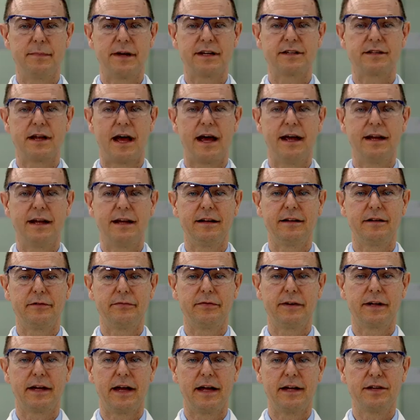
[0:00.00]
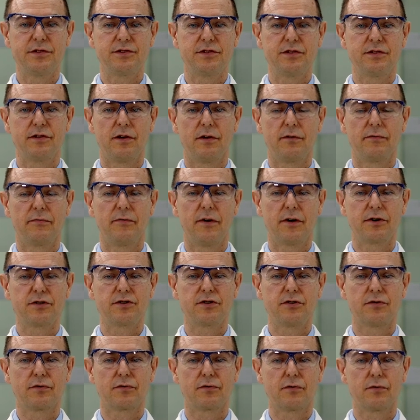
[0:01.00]
makes identification of
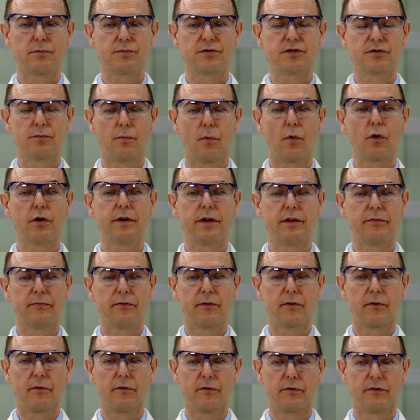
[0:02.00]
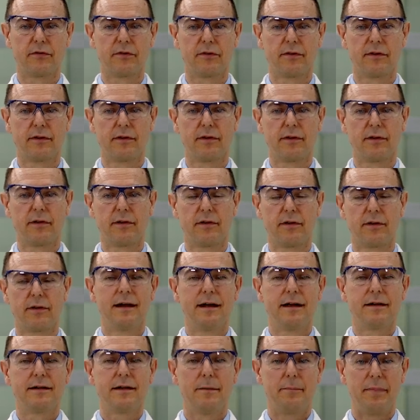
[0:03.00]
functional groups more difficult.
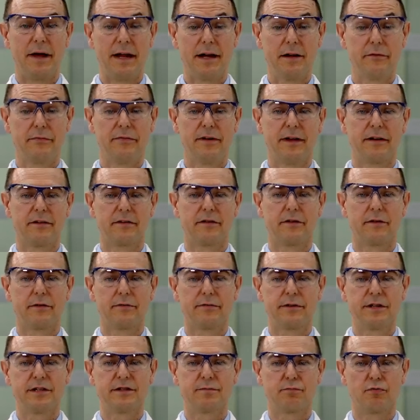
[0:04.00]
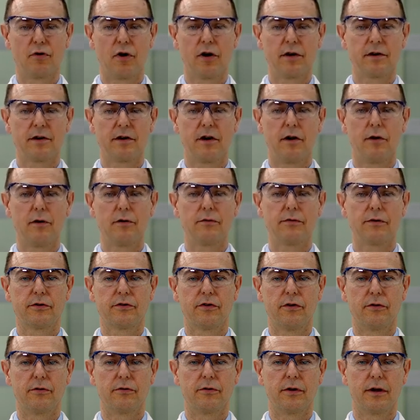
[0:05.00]
The benefit of these broader
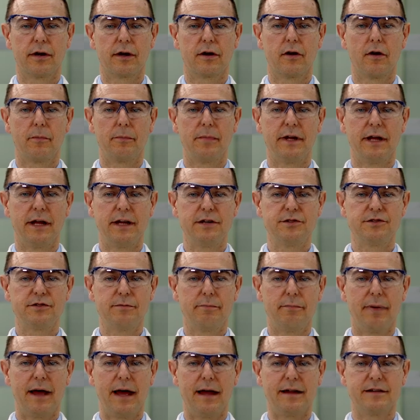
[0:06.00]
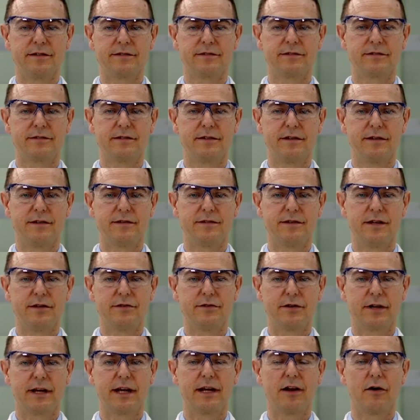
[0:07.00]
overtone and combination bands is
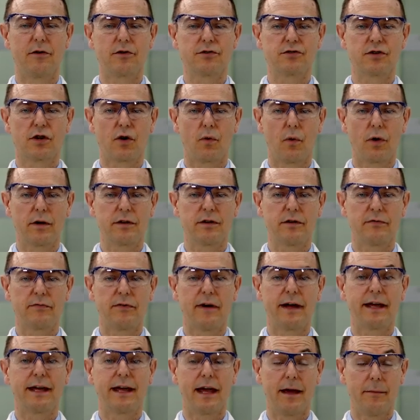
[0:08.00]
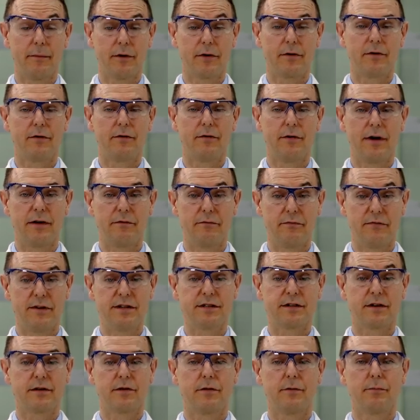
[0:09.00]
that you can also quantify chemical and
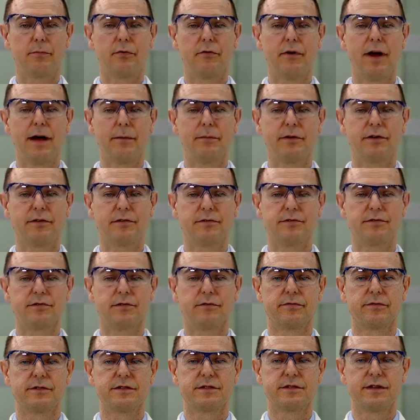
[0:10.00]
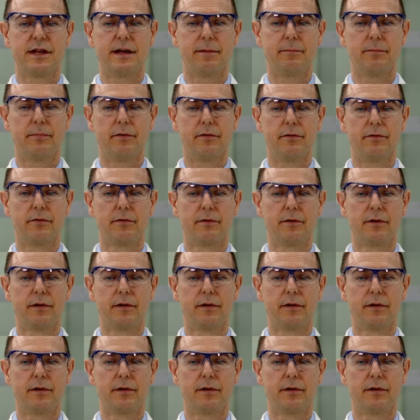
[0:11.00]
physical parameters of the sample.